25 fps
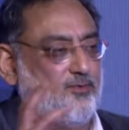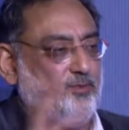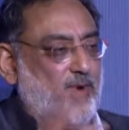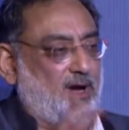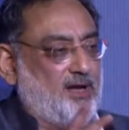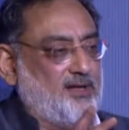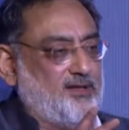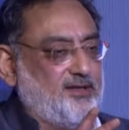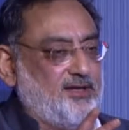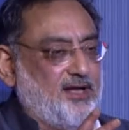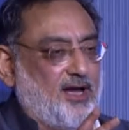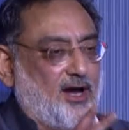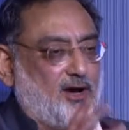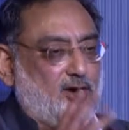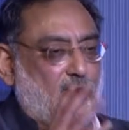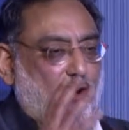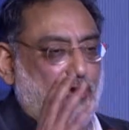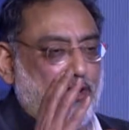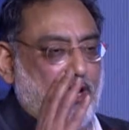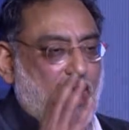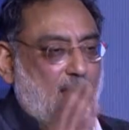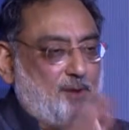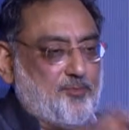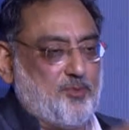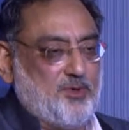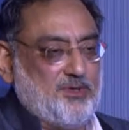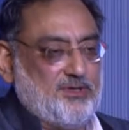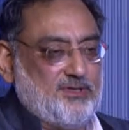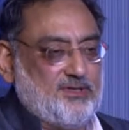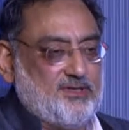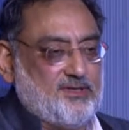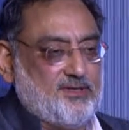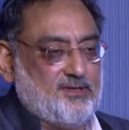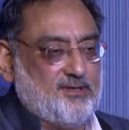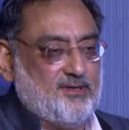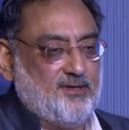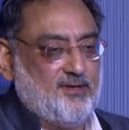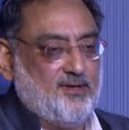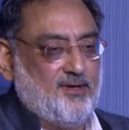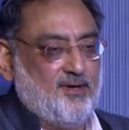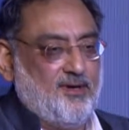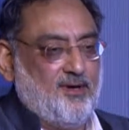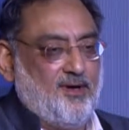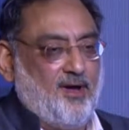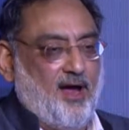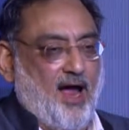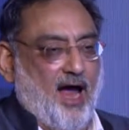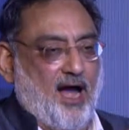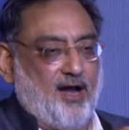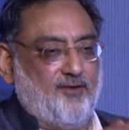One, the accord happens,
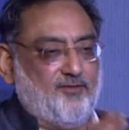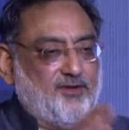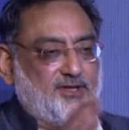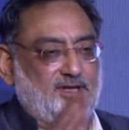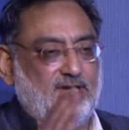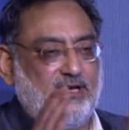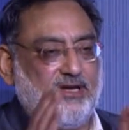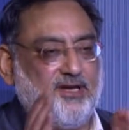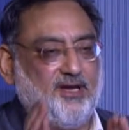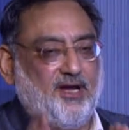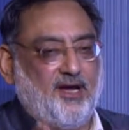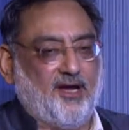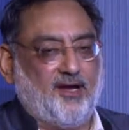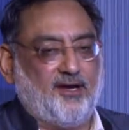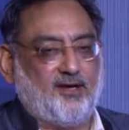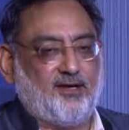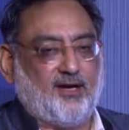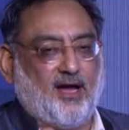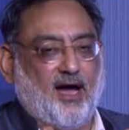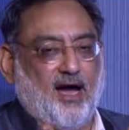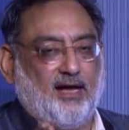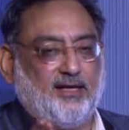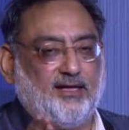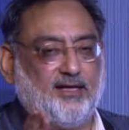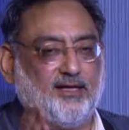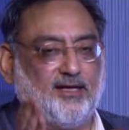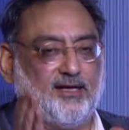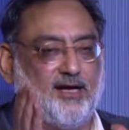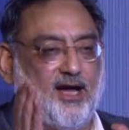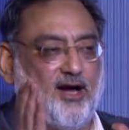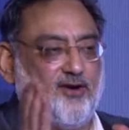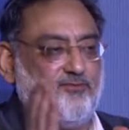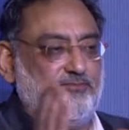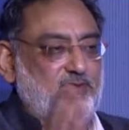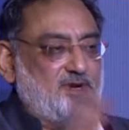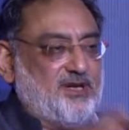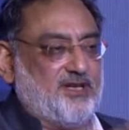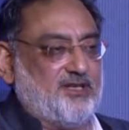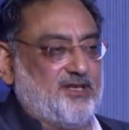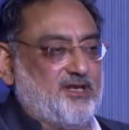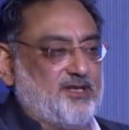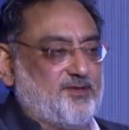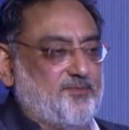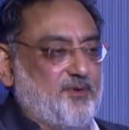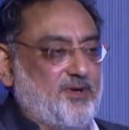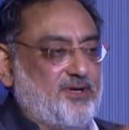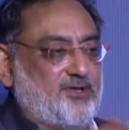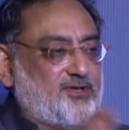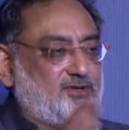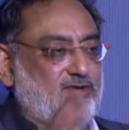and within a year, either the government is
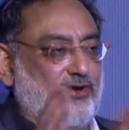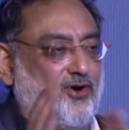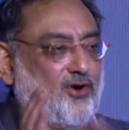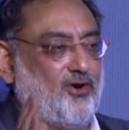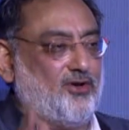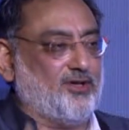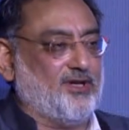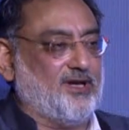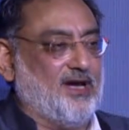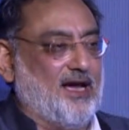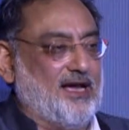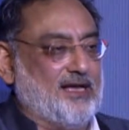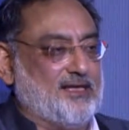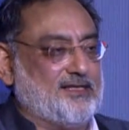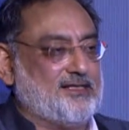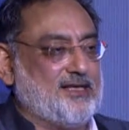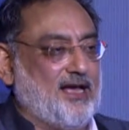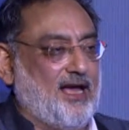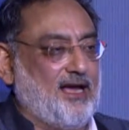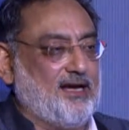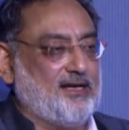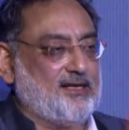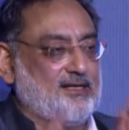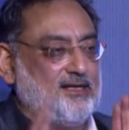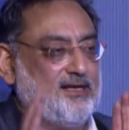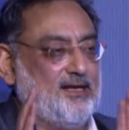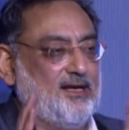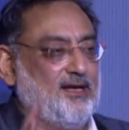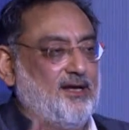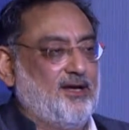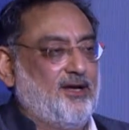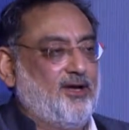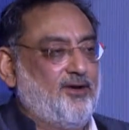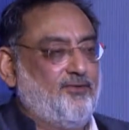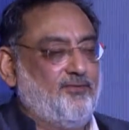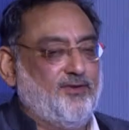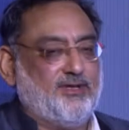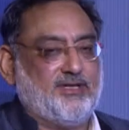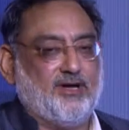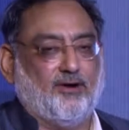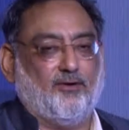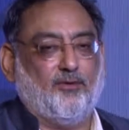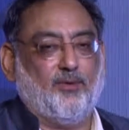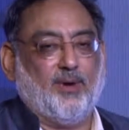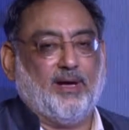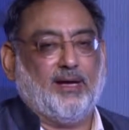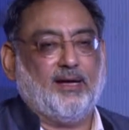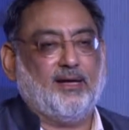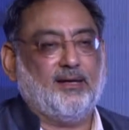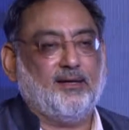dismissed or the guy is sacked, whichever
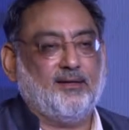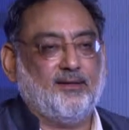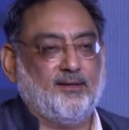way.